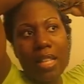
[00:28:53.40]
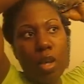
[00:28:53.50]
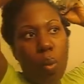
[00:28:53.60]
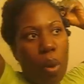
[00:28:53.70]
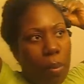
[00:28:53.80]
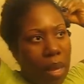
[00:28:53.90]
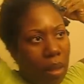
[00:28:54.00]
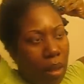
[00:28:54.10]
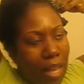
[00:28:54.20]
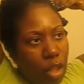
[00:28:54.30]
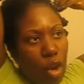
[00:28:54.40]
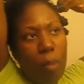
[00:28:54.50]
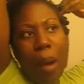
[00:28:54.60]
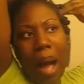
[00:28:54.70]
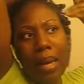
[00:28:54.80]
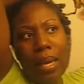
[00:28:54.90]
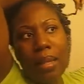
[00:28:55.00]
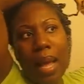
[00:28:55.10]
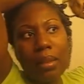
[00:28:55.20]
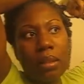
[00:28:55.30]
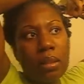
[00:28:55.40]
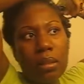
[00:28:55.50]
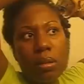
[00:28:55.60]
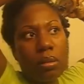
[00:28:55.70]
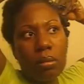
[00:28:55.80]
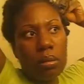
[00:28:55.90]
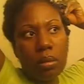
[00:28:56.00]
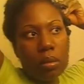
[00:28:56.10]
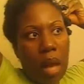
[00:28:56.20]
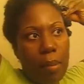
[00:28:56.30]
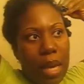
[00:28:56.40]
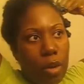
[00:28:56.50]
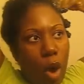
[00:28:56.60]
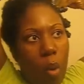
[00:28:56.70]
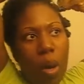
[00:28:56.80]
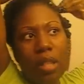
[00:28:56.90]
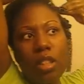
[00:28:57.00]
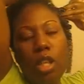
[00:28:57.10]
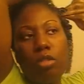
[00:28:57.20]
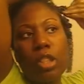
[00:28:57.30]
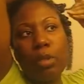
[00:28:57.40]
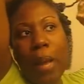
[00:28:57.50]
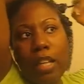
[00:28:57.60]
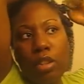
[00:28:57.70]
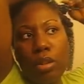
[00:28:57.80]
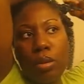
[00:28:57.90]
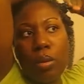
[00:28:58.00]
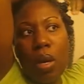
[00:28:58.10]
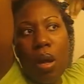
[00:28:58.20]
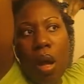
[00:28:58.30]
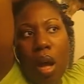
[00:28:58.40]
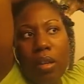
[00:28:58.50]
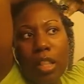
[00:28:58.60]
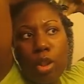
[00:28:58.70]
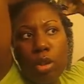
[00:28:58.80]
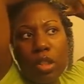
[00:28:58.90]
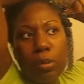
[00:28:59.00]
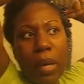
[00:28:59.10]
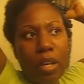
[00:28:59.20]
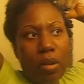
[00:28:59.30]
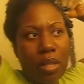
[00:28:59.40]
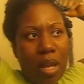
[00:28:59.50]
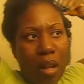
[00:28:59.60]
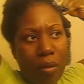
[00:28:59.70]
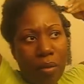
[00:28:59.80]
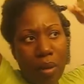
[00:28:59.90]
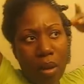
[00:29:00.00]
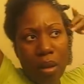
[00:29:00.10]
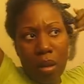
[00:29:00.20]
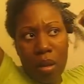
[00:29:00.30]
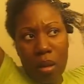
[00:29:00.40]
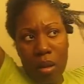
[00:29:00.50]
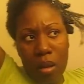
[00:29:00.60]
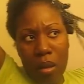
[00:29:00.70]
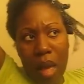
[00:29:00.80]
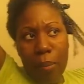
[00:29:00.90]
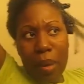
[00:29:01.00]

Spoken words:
a woman. That's your body. I mean, no one is going to respect you unless you respect yourself. And